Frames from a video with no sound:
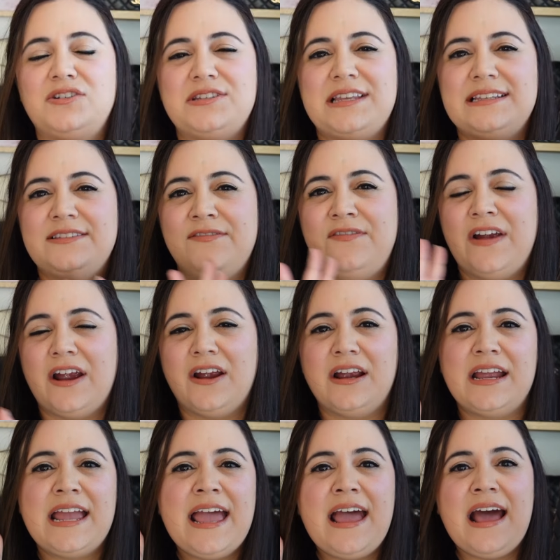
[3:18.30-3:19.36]
just has a
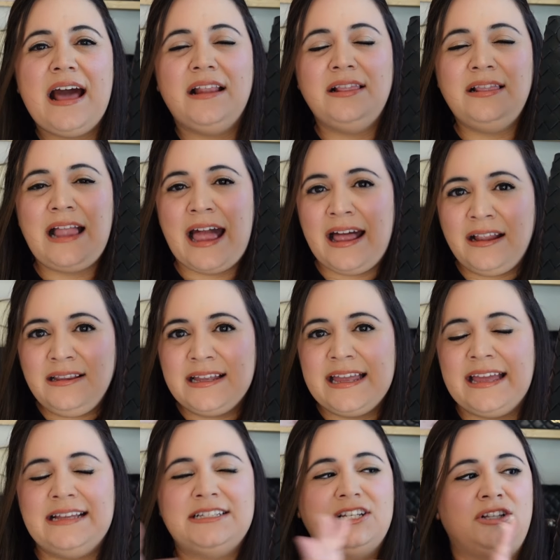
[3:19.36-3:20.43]
very
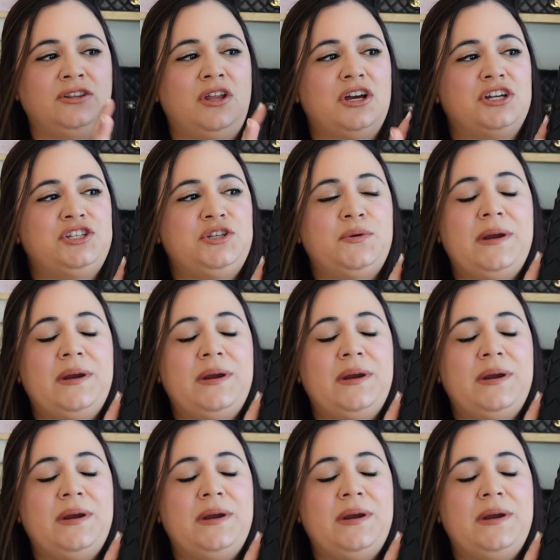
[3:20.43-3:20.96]
elegant look to